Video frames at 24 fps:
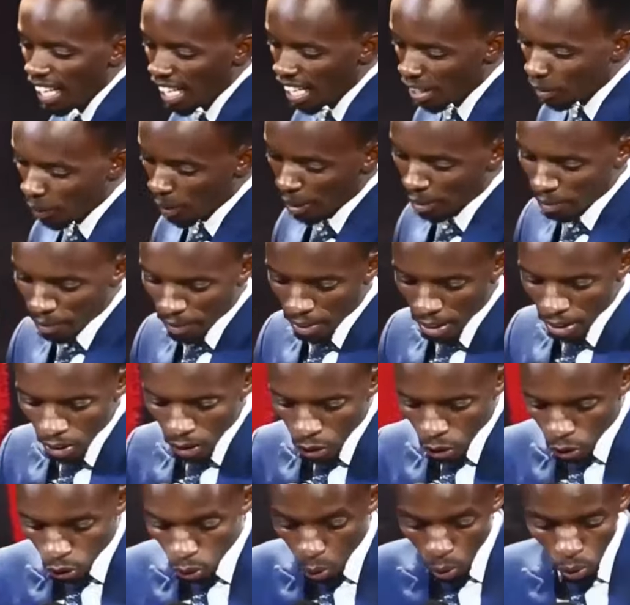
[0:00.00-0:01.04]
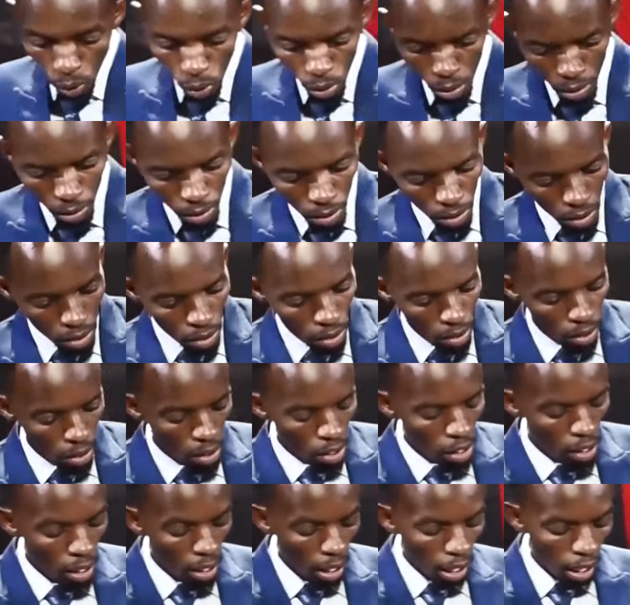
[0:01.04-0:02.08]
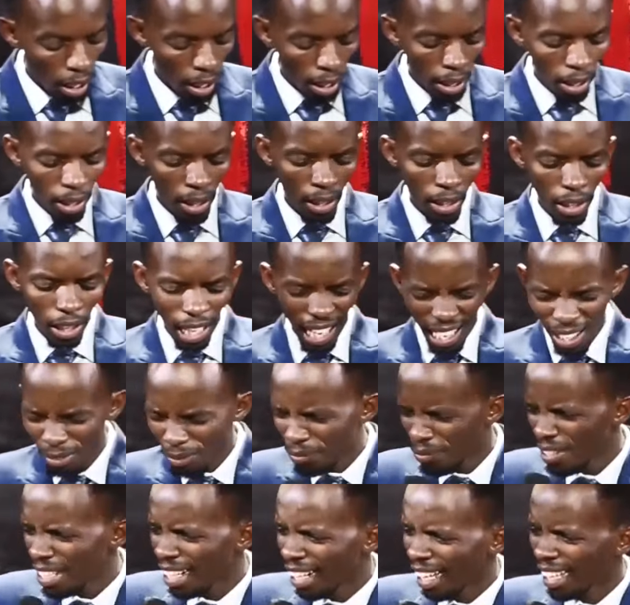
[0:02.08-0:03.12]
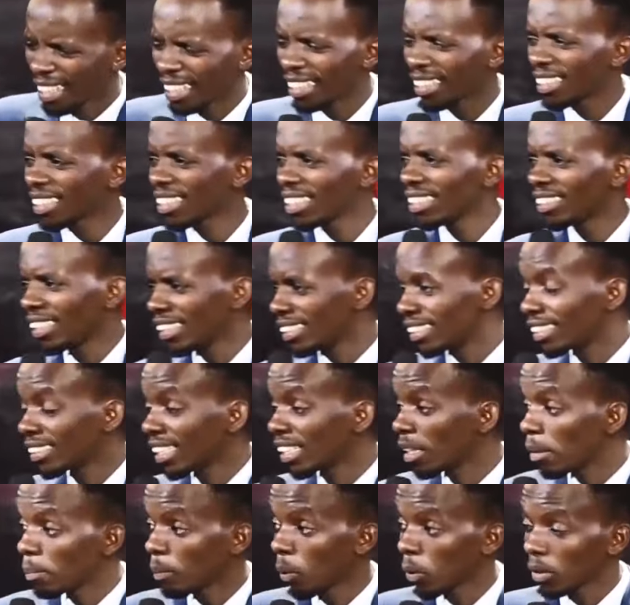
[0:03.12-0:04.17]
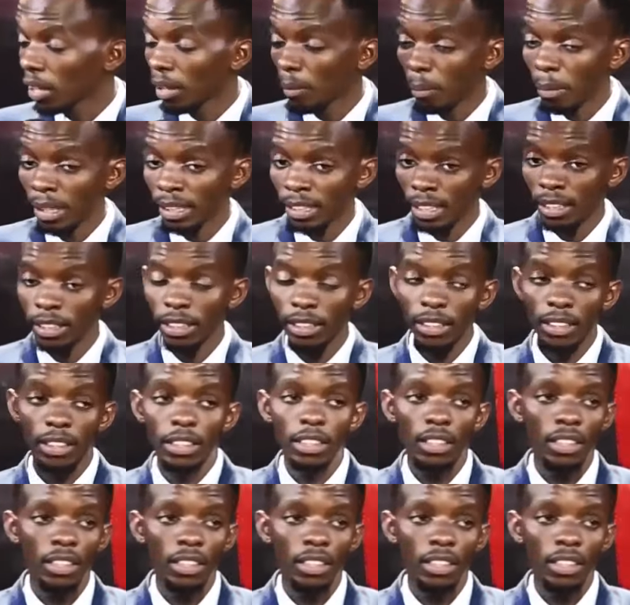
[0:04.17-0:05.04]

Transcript: Anyway, so I feel like this is an important message.